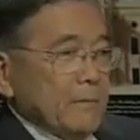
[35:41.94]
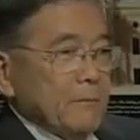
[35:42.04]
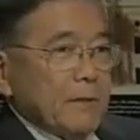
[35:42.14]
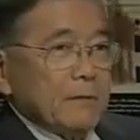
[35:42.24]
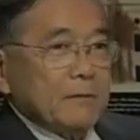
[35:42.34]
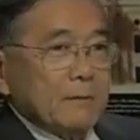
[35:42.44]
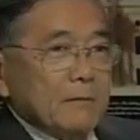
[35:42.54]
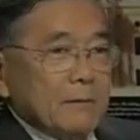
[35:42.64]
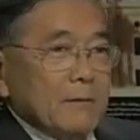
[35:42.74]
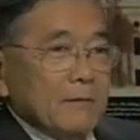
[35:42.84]
but
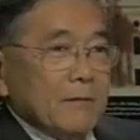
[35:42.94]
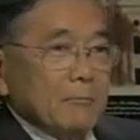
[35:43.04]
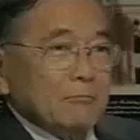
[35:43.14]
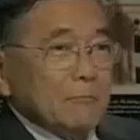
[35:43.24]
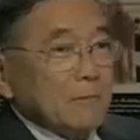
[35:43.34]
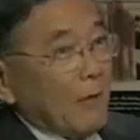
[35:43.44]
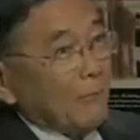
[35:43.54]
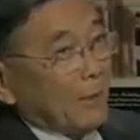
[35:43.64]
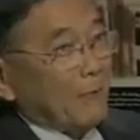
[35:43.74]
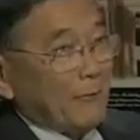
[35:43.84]
I'm
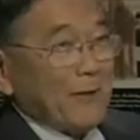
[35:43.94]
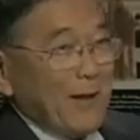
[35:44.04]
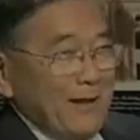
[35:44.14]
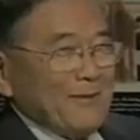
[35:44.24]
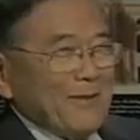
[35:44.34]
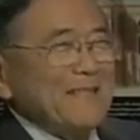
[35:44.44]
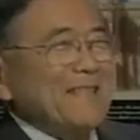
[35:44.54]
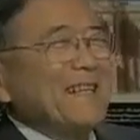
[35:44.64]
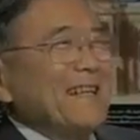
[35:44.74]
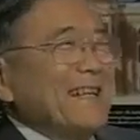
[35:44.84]
now running for
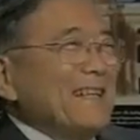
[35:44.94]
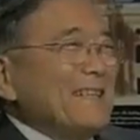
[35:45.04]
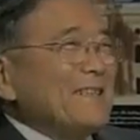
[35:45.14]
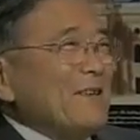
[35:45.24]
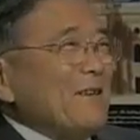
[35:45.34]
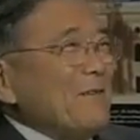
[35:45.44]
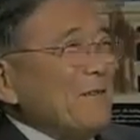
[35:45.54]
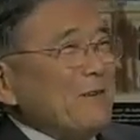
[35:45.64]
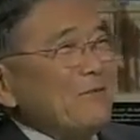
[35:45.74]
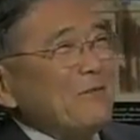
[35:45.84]
Congress,
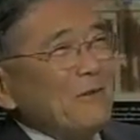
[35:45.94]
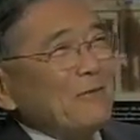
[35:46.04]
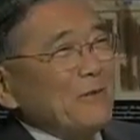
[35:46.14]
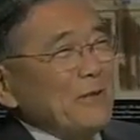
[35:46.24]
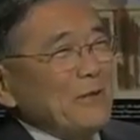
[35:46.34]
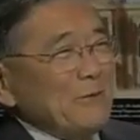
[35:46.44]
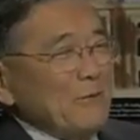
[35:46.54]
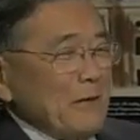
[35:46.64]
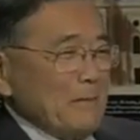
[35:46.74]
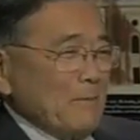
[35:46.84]
so feel free
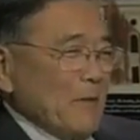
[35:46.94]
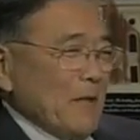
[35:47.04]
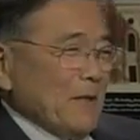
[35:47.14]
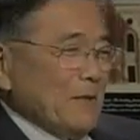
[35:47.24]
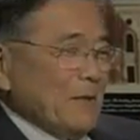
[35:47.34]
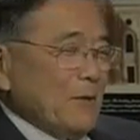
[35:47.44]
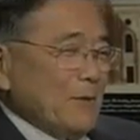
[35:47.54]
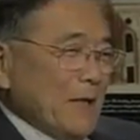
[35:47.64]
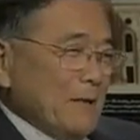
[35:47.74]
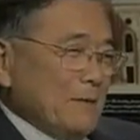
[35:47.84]
to
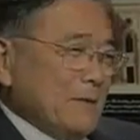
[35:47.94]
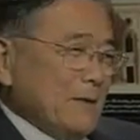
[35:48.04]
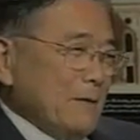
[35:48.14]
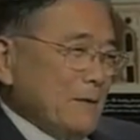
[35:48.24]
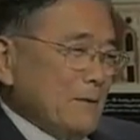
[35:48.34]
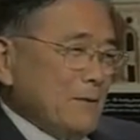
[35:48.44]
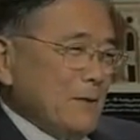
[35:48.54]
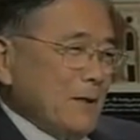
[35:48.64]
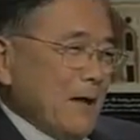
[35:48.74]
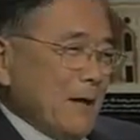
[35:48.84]
donate to
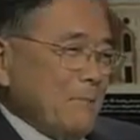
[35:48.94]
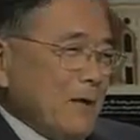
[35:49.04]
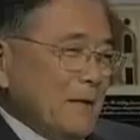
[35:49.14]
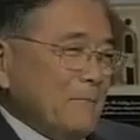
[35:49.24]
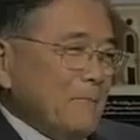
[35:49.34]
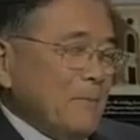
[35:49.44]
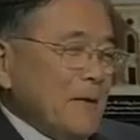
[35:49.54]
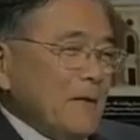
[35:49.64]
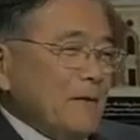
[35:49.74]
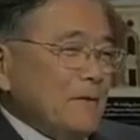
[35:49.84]
the campaign.
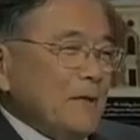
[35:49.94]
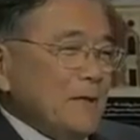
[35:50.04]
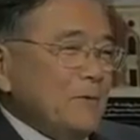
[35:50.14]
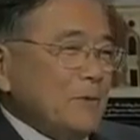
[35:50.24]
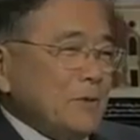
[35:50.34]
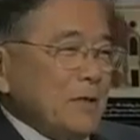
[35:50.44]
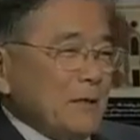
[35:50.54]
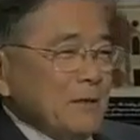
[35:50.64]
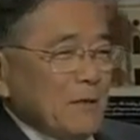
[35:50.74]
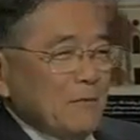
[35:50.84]
Well,
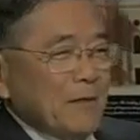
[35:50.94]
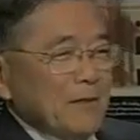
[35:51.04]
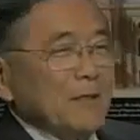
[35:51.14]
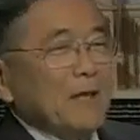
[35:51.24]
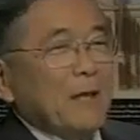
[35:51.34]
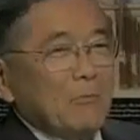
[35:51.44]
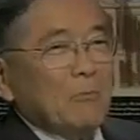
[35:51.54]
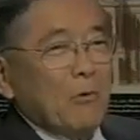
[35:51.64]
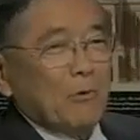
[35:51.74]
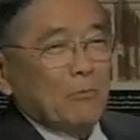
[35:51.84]
interestingly enough, I did get
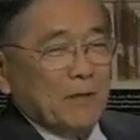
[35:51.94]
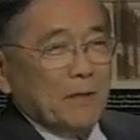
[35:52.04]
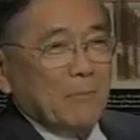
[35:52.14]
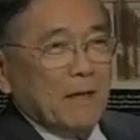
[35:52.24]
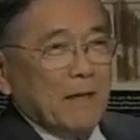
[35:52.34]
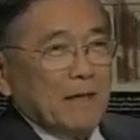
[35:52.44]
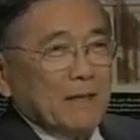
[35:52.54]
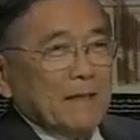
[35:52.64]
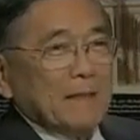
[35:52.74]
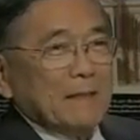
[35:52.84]
more money back
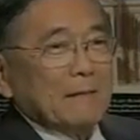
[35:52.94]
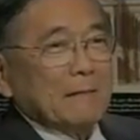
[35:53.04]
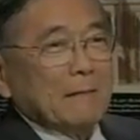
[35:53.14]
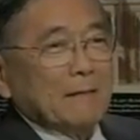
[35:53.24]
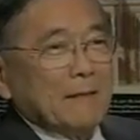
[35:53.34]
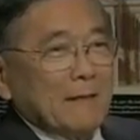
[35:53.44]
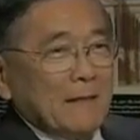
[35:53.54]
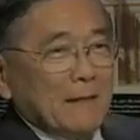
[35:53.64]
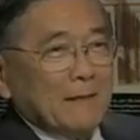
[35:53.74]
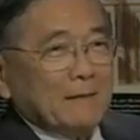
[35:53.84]
than
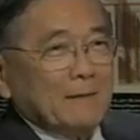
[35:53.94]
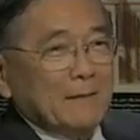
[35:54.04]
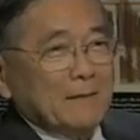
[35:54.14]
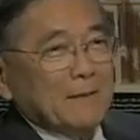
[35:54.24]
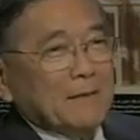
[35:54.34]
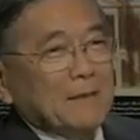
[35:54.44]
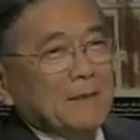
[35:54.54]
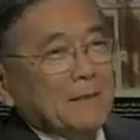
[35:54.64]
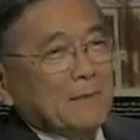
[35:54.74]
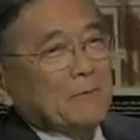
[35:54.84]
I had
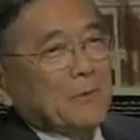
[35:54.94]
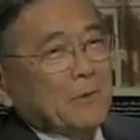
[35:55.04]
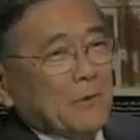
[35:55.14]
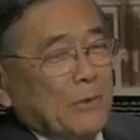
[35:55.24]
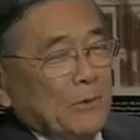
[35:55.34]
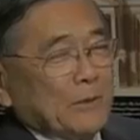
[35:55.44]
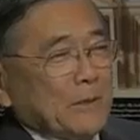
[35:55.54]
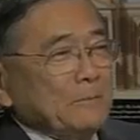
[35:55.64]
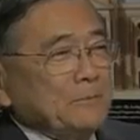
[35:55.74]
returned,